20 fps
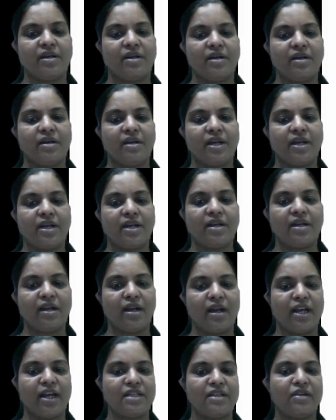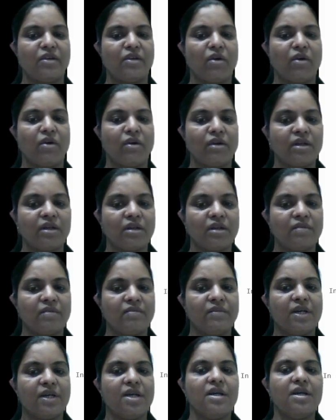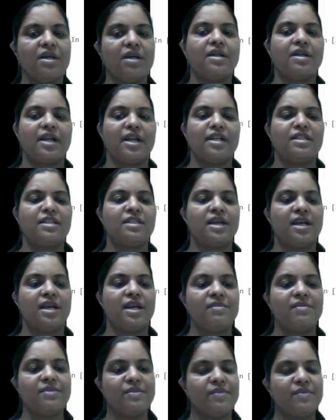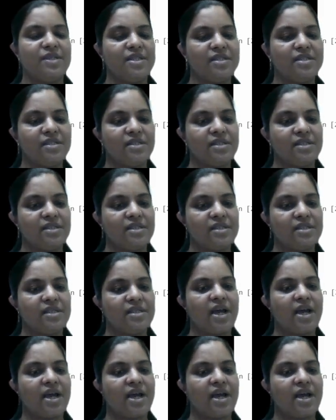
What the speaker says: Recognizing long-term trends helps business